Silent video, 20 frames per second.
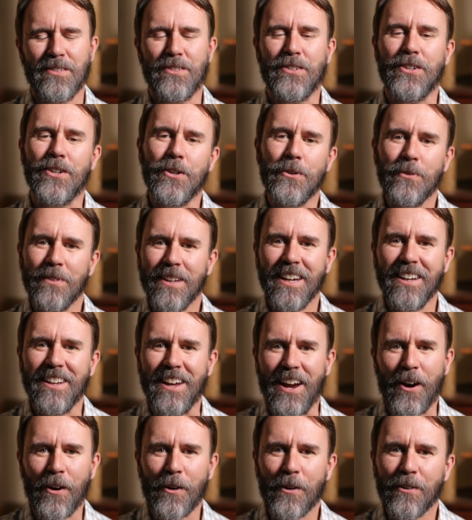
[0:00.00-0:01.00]
Do you need
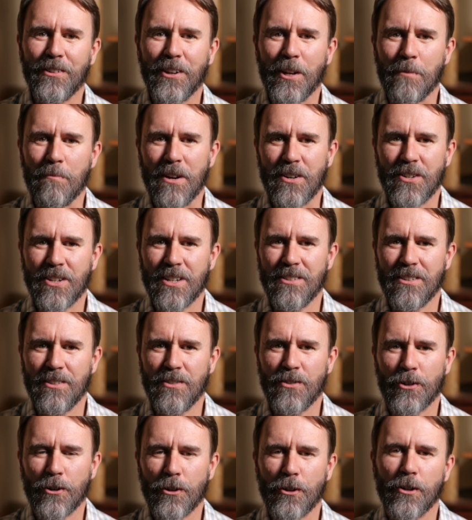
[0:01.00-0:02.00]
errors and omissions
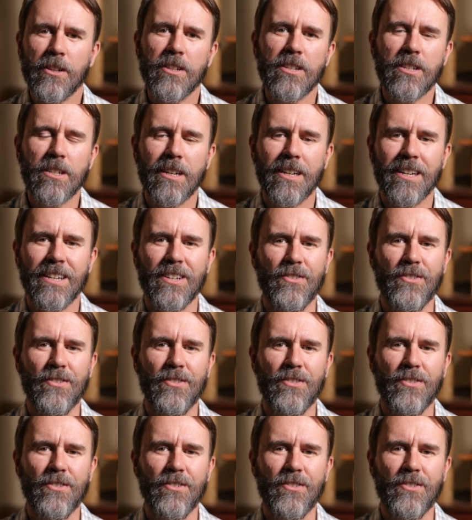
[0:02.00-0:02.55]
insurance,